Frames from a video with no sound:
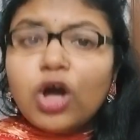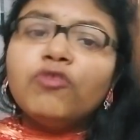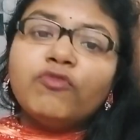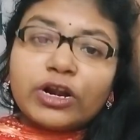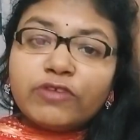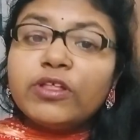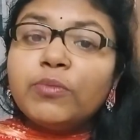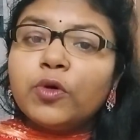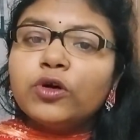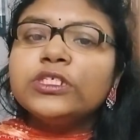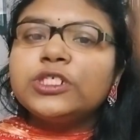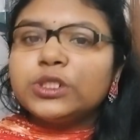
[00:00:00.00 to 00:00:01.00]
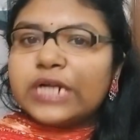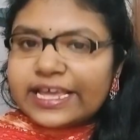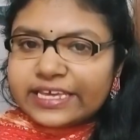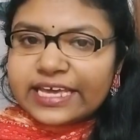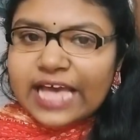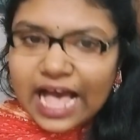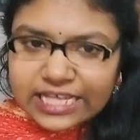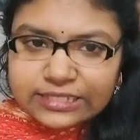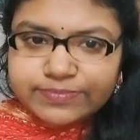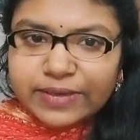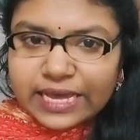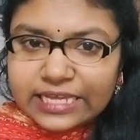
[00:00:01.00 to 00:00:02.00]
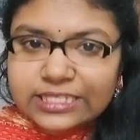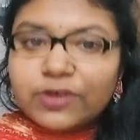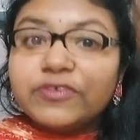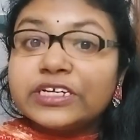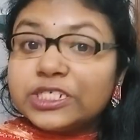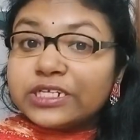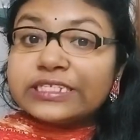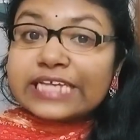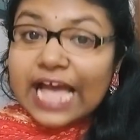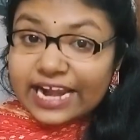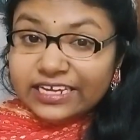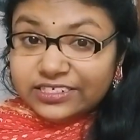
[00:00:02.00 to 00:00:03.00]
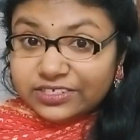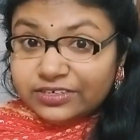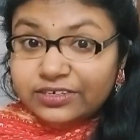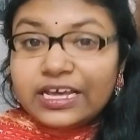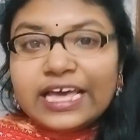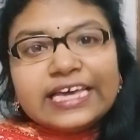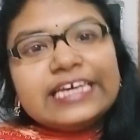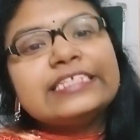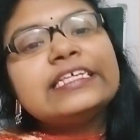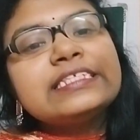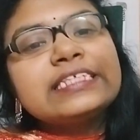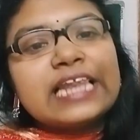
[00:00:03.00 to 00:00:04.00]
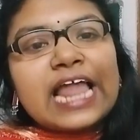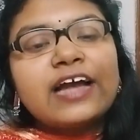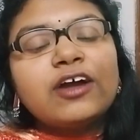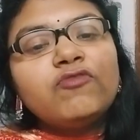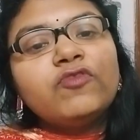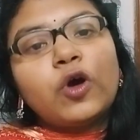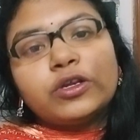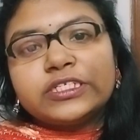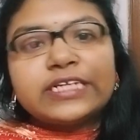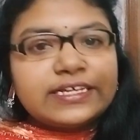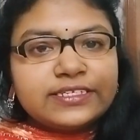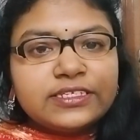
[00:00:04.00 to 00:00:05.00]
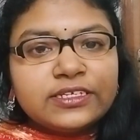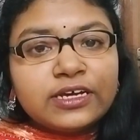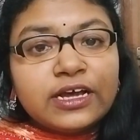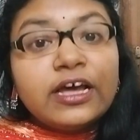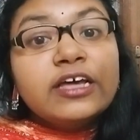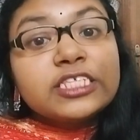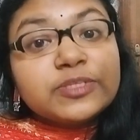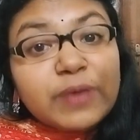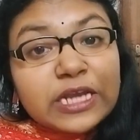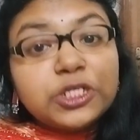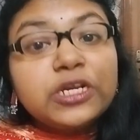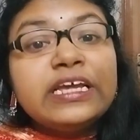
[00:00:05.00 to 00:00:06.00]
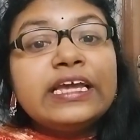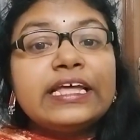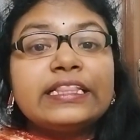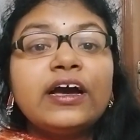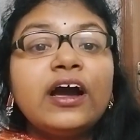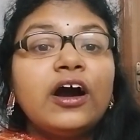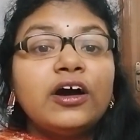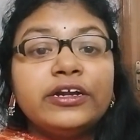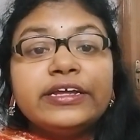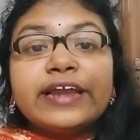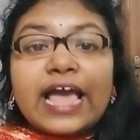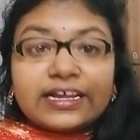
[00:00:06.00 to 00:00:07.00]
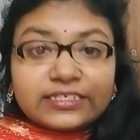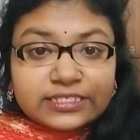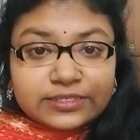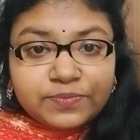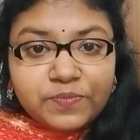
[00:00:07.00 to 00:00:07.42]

One of the most striking aspects of Richard's character is his lack of conscience, especially in the earlier acts.